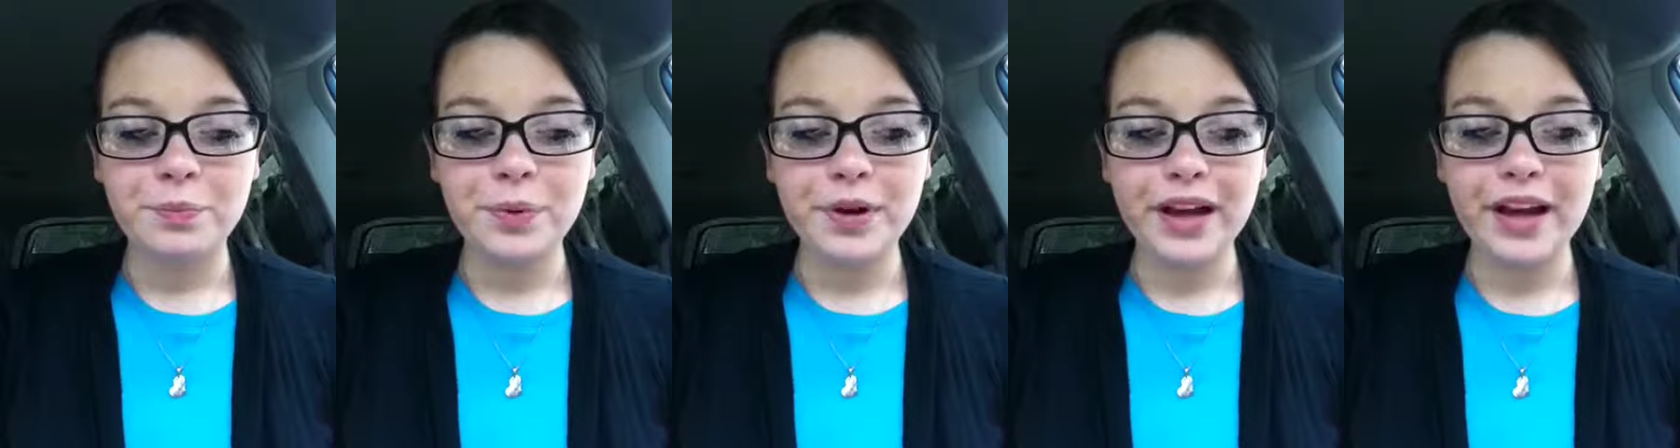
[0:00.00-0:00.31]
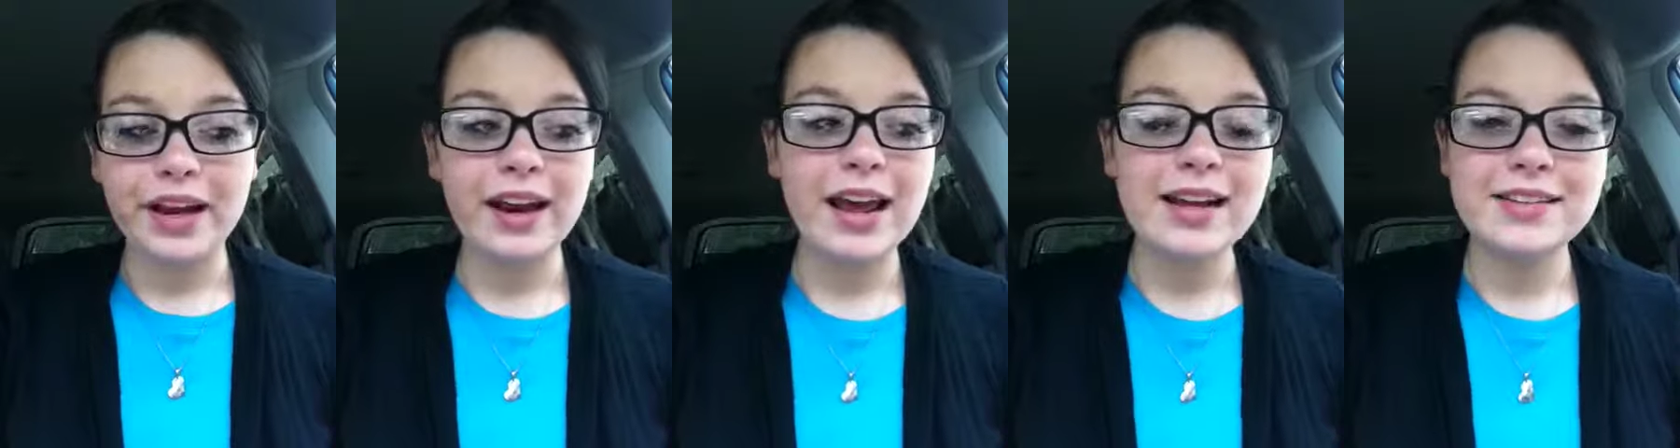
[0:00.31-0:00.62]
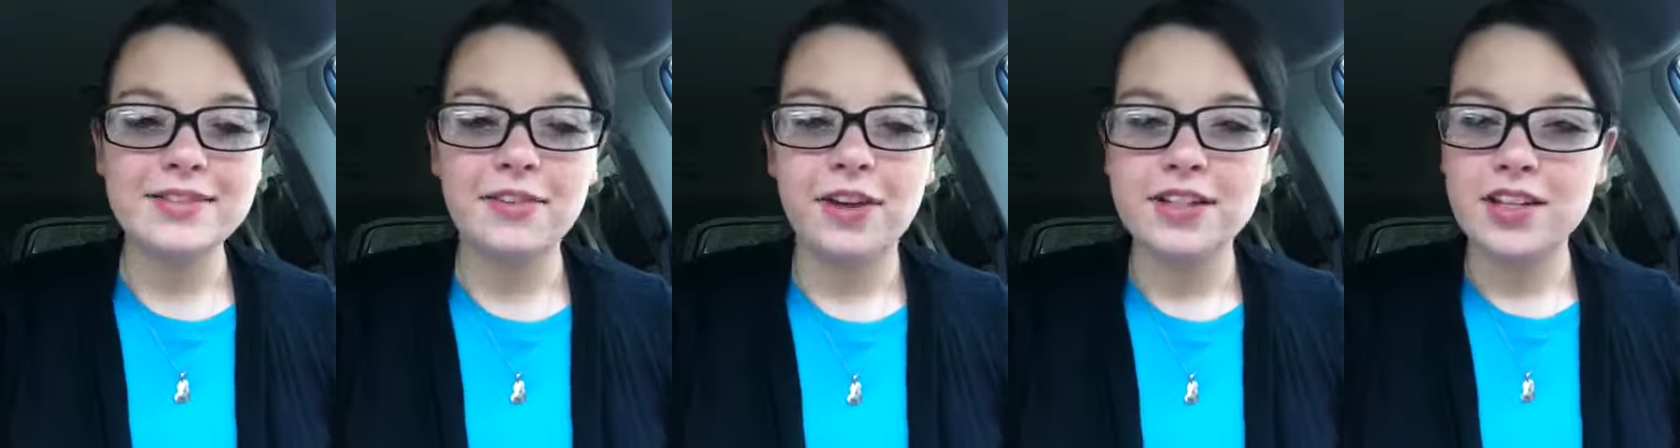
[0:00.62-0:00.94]
But
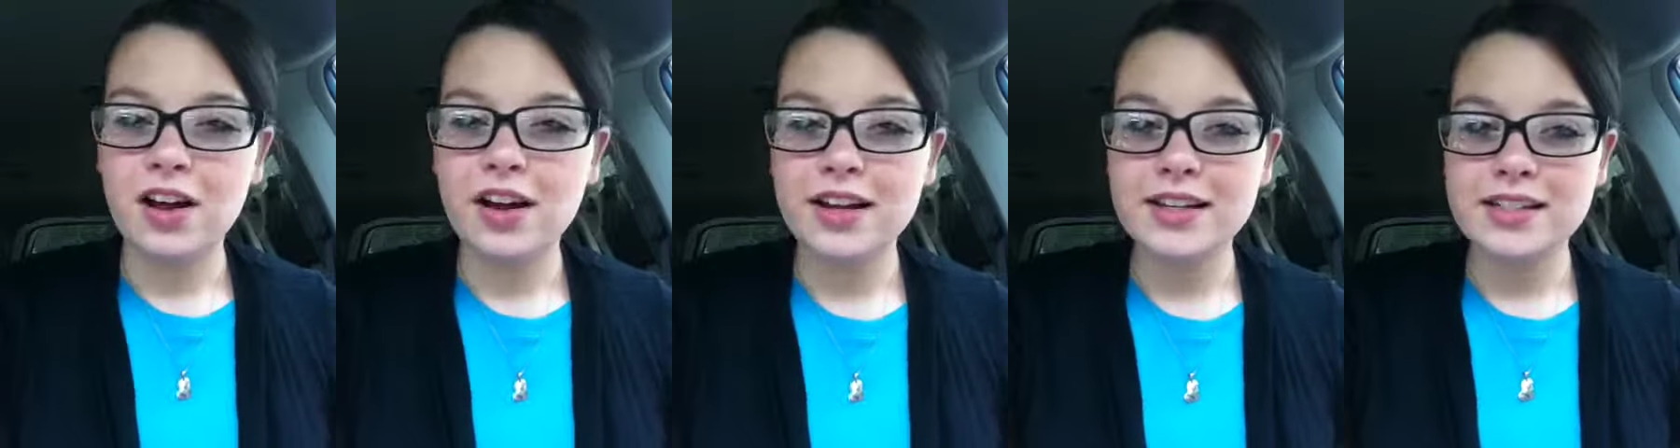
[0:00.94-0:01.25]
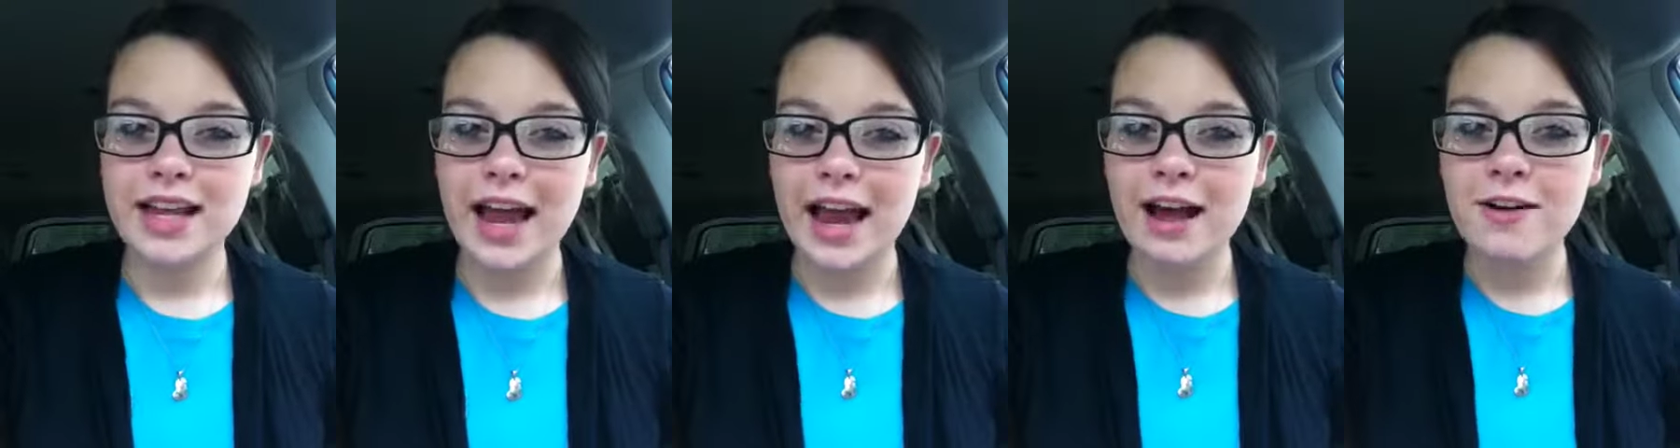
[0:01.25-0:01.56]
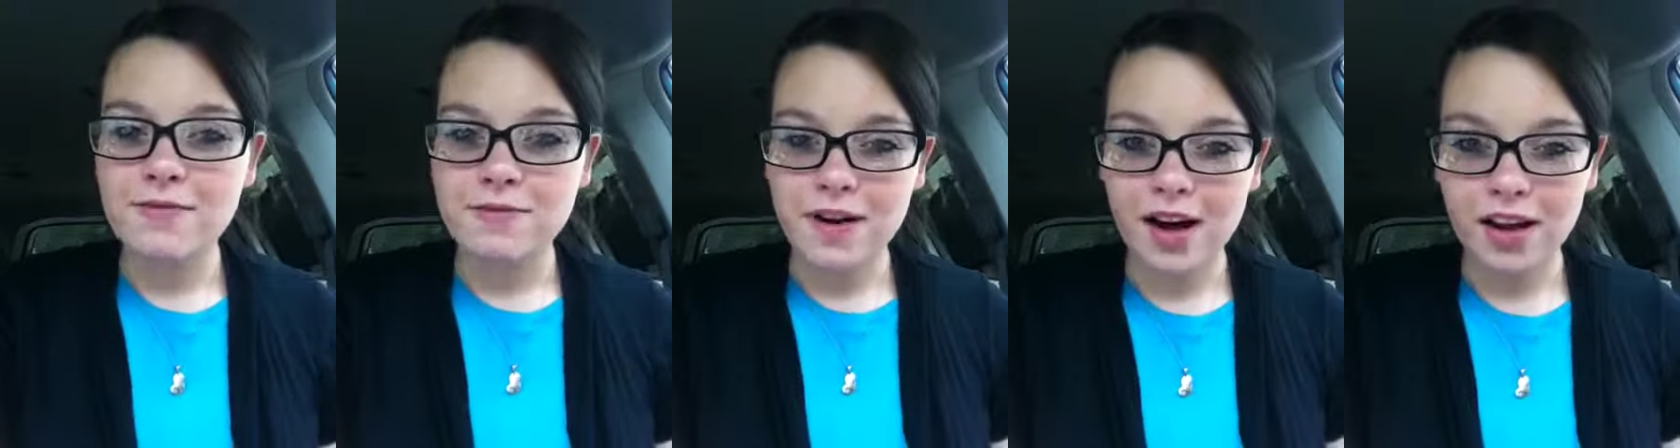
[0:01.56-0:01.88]
as long as the
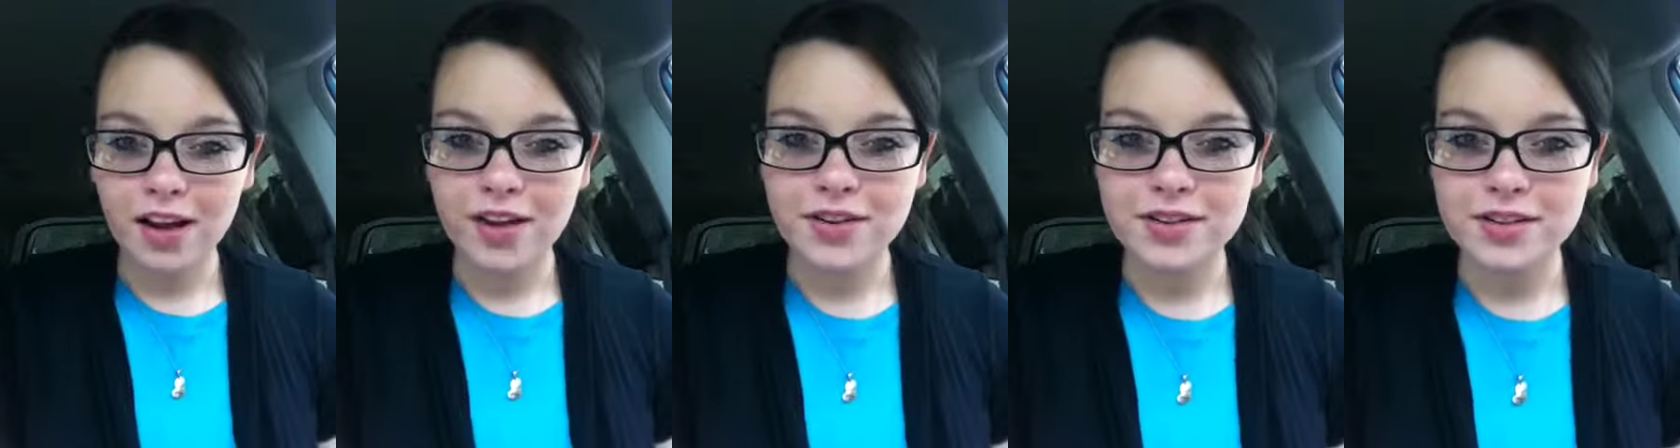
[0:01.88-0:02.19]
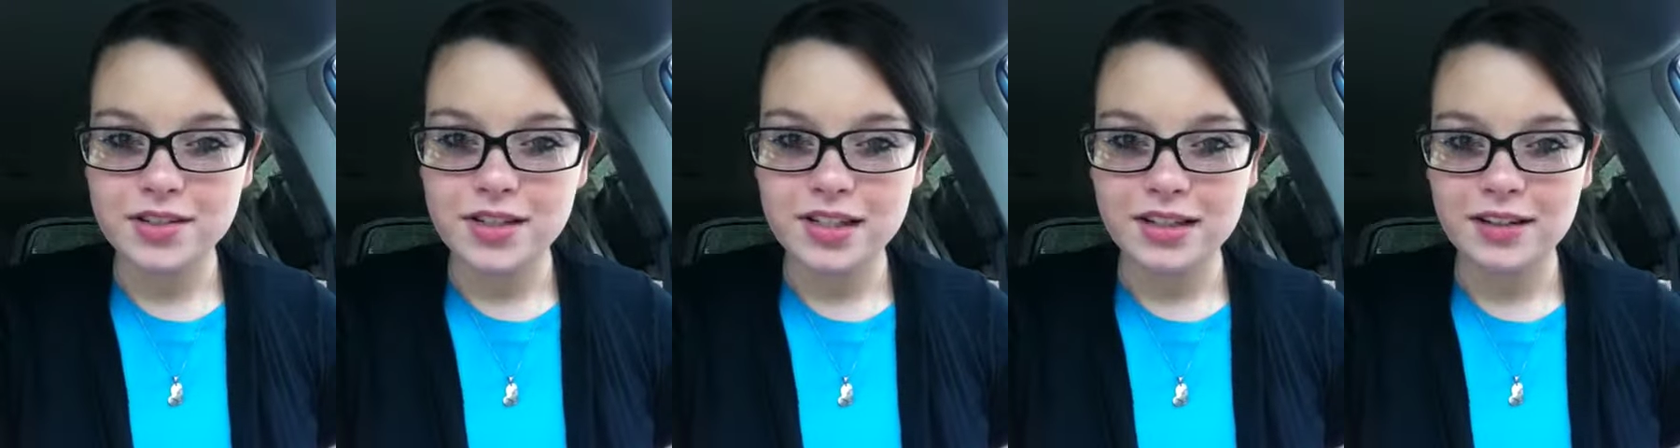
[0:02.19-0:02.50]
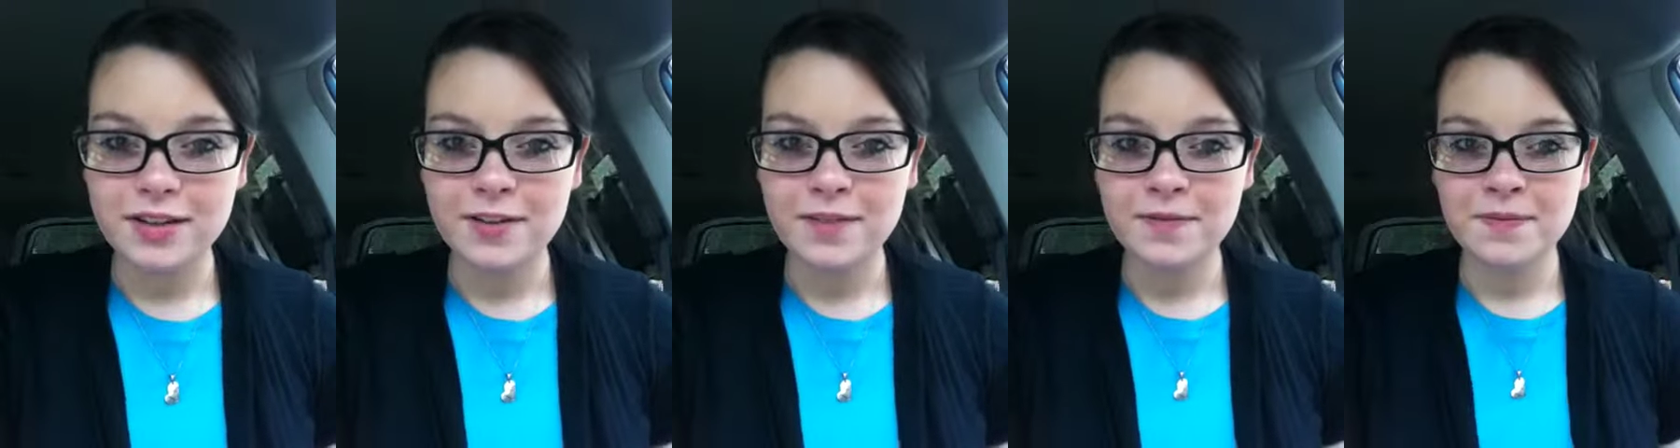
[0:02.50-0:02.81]
ant follows
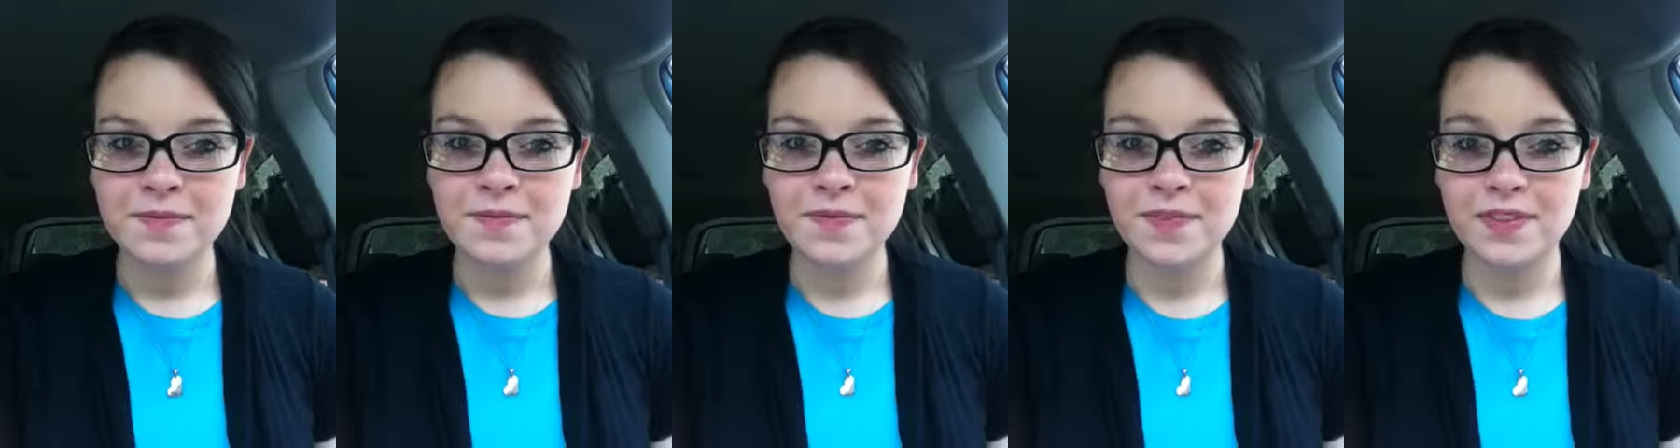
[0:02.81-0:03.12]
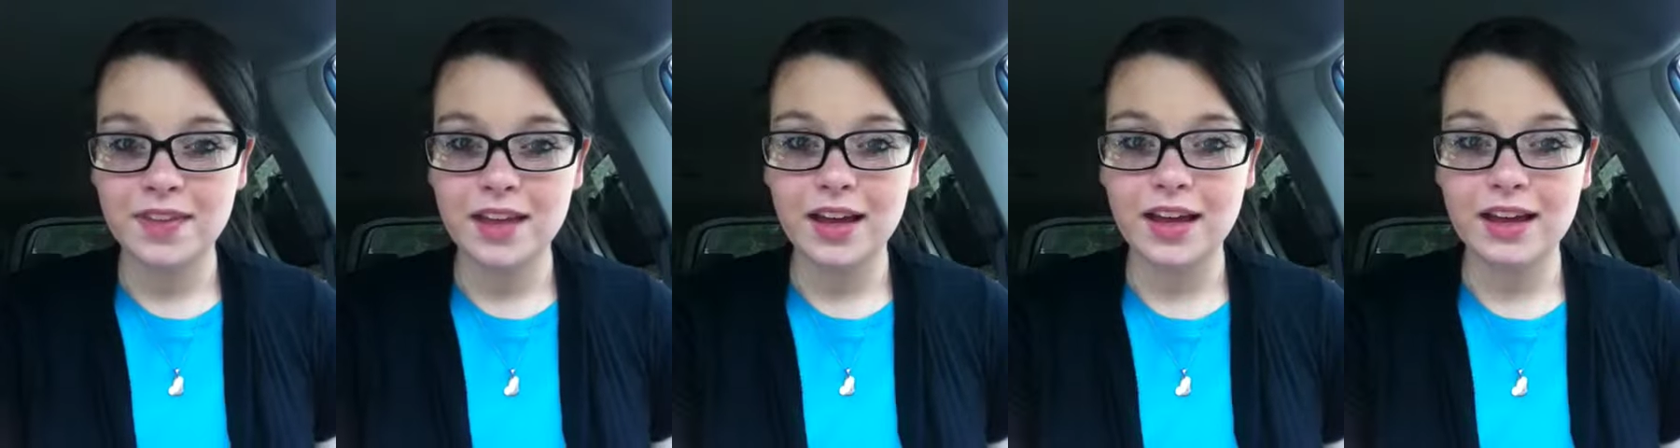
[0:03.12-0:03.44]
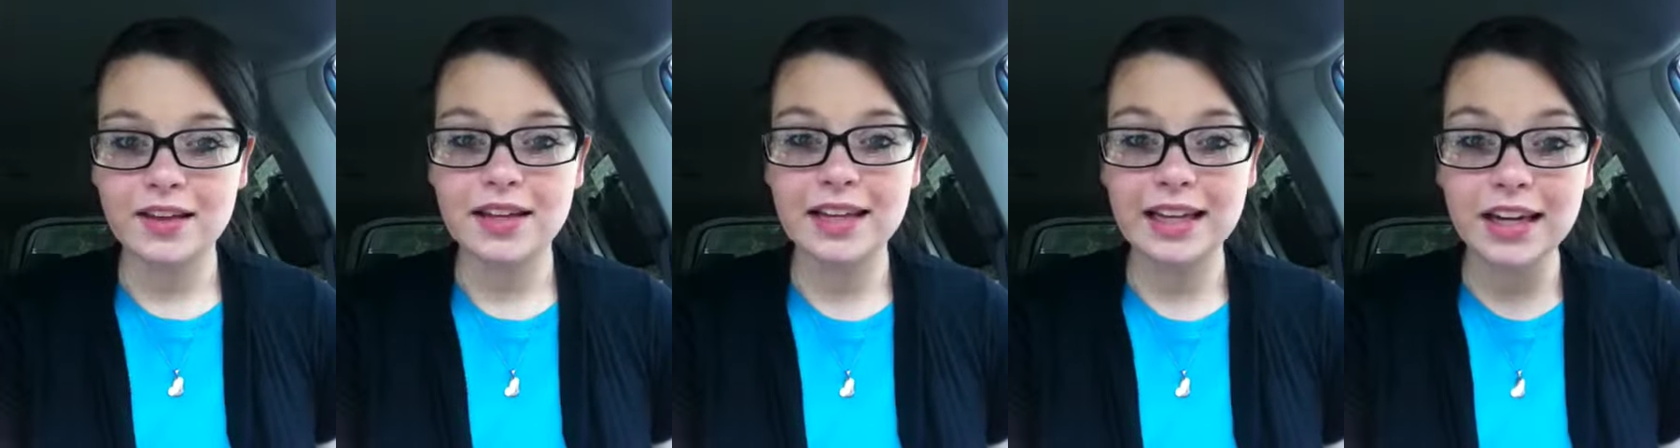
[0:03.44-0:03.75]

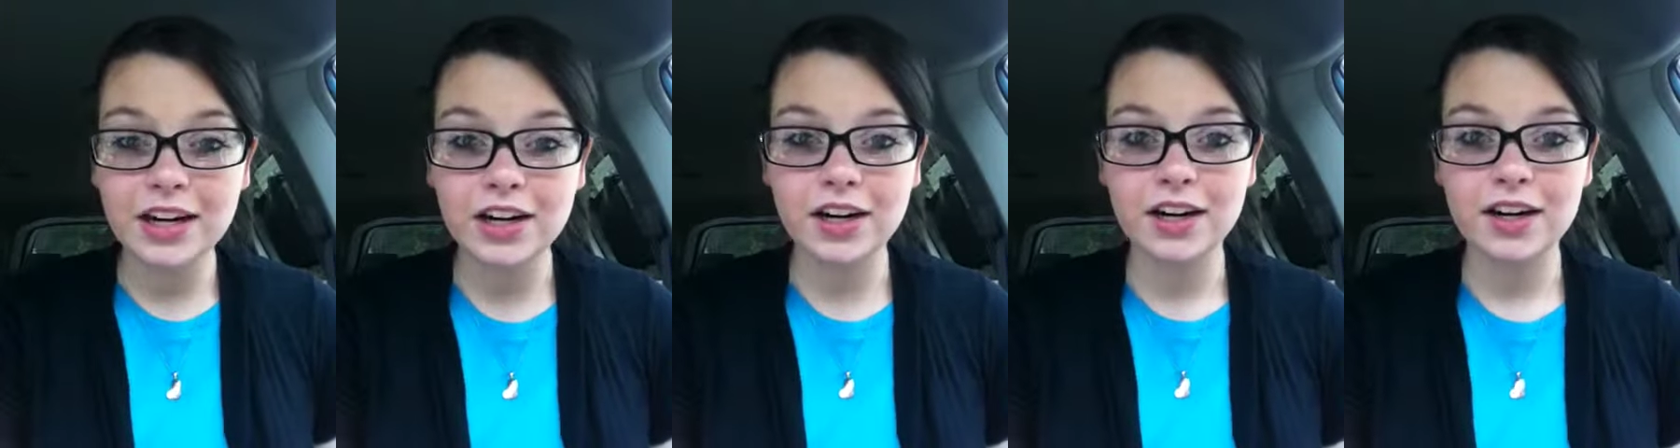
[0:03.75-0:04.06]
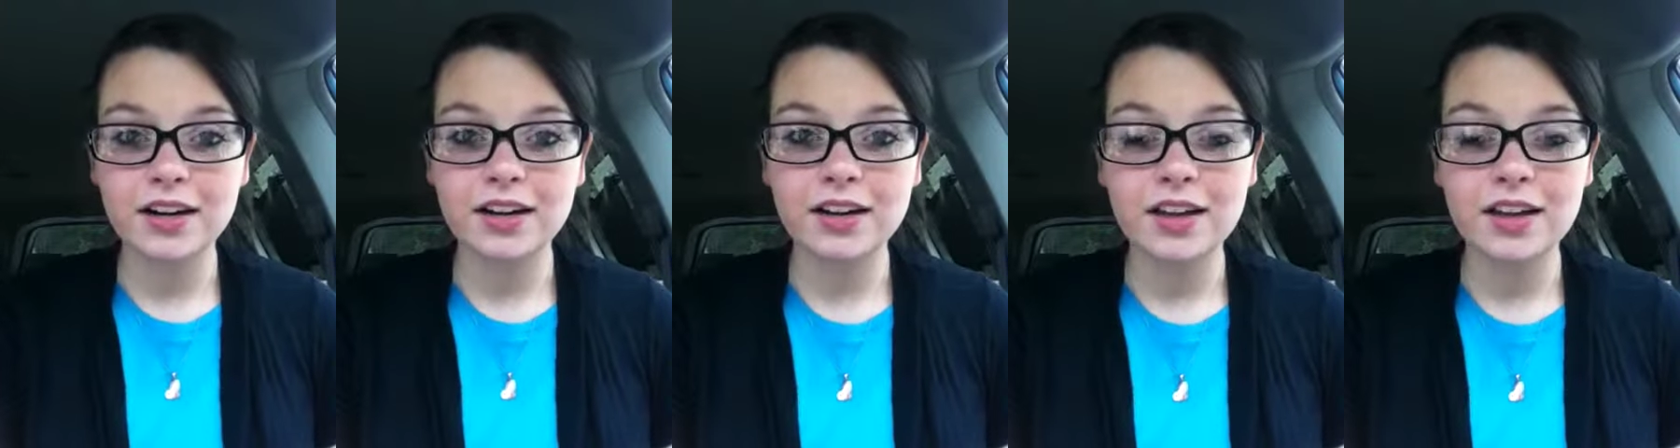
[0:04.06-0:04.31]
the leader,